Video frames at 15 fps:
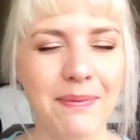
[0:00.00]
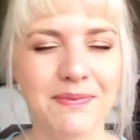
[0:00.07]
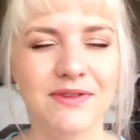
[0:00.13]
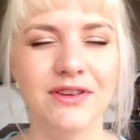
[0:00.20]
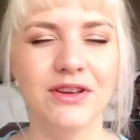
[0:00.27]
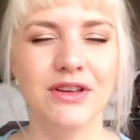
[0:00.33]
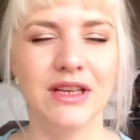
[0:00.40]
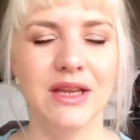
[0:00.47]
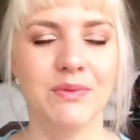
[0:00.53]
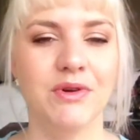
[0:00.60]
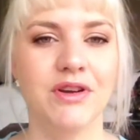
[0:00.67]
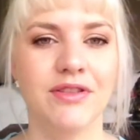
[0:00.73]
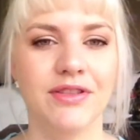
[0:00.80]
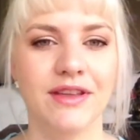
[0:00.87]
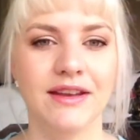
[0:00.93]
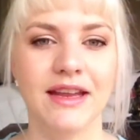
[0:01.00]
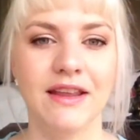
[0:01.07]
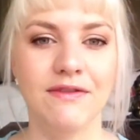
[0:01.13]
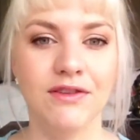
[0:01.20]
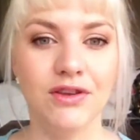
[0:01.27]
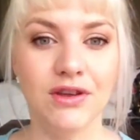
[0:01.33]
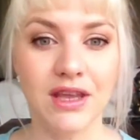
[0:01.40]
Absolutely worth it.
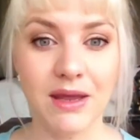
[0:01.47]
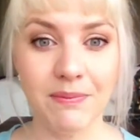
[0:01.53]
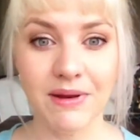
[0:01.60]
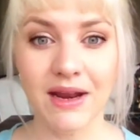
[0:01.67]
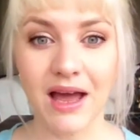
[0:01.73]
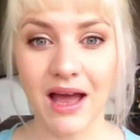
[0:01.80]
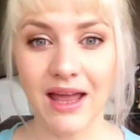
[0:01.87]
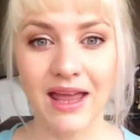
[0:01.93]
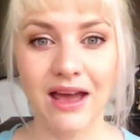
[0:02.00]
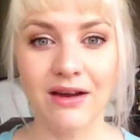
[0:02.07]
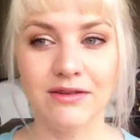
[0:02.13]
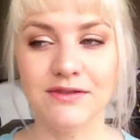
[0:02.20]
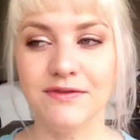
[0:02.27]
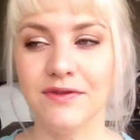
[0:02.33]
If you keep an eye out